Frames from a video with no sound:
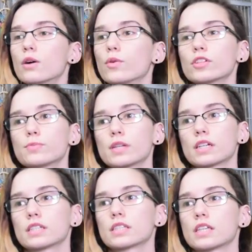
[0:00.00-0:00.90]
was
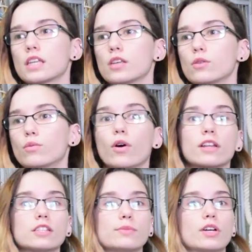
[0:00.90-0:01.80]
because he
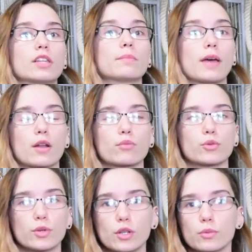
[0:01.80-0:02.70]
wanted to be on the bed where
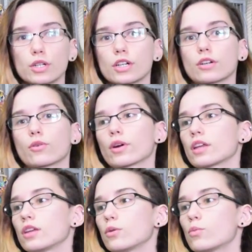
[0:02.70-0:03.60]
we were, or
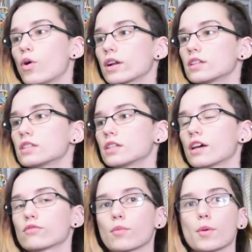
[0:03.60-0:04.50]
he wanted to
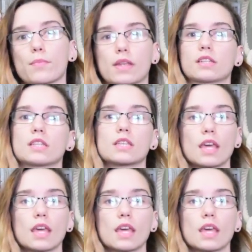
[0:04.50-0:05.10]
get from the bed to the